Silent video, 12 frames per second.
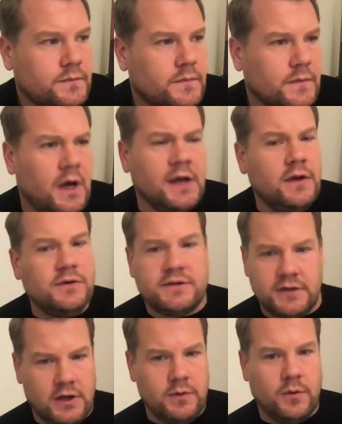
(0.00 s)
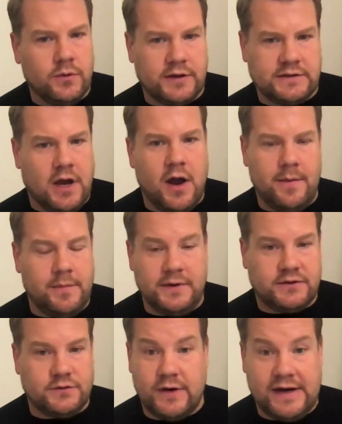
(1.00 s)
I used to all the time. I
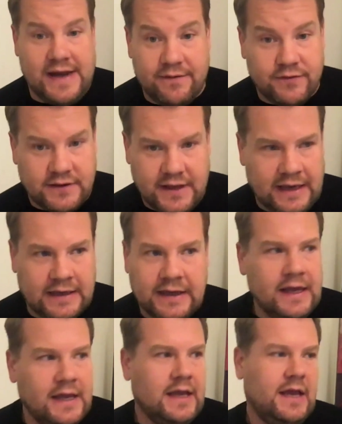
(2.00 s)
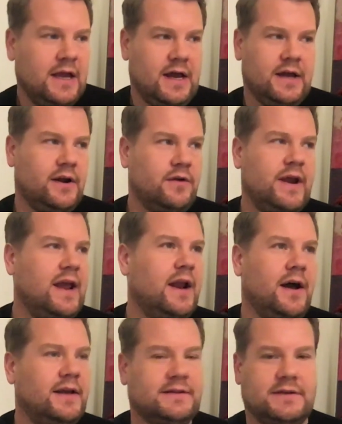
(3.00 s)
used to read everything, and I
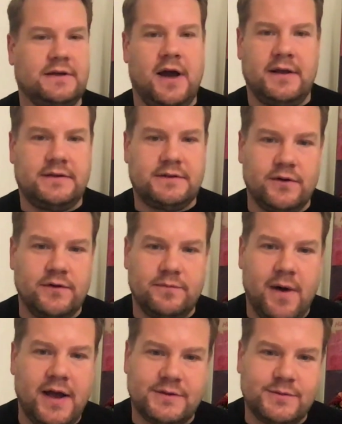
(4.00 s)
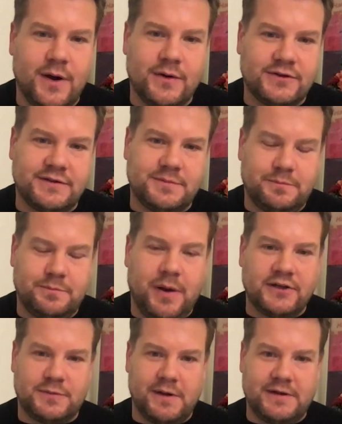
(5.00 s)
realized I sort of might as well just
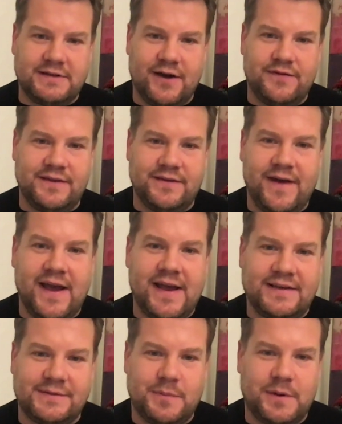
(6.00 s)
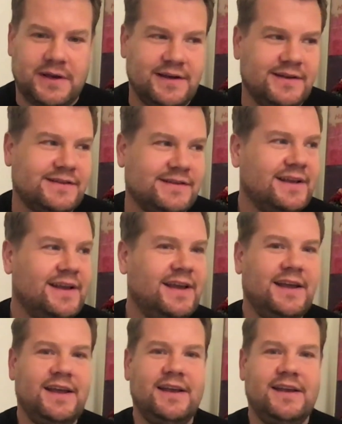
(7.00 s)
punch myself in the face, because
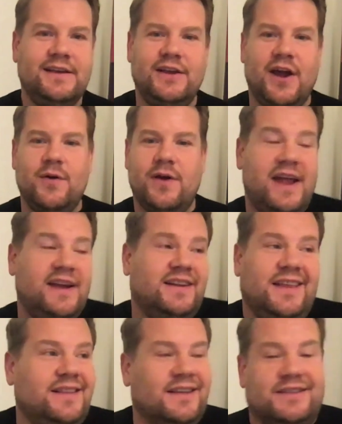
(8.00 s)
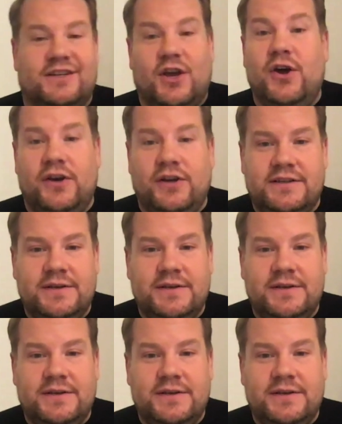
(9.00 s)
anything that's good